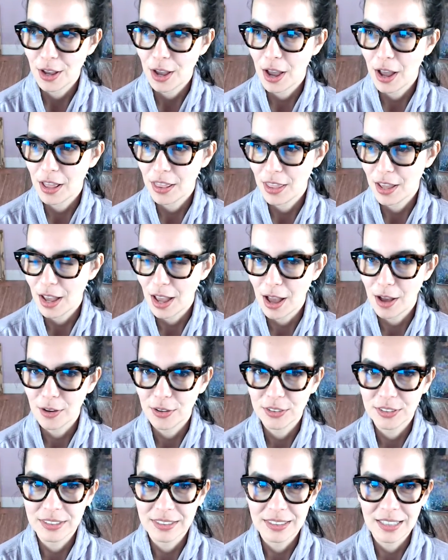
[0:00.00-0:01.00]
uh, the
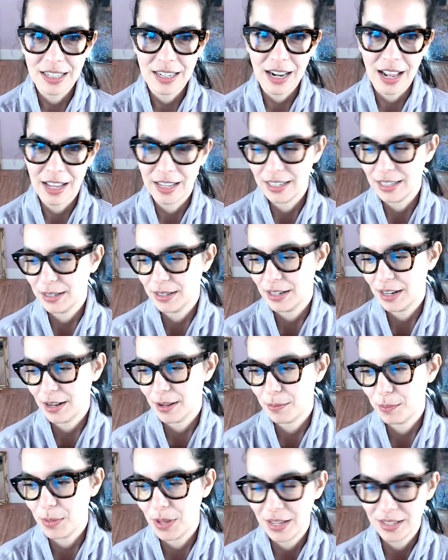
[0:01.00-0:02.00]
house, then I can
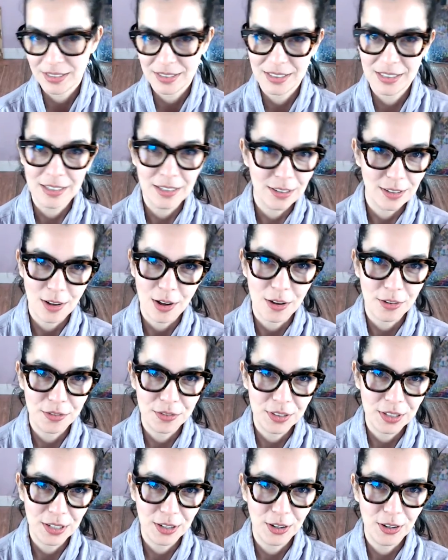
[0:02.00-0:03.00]
pass
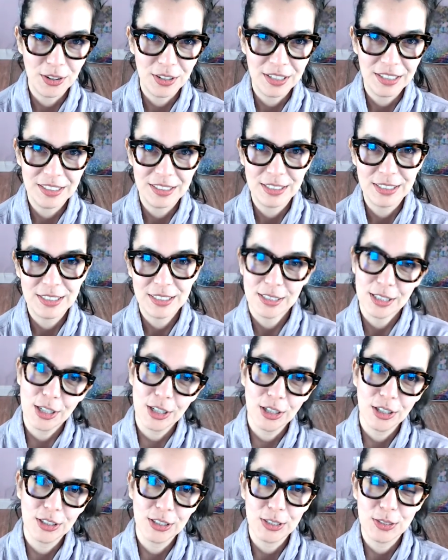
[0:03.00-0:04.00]
off the earnings to her.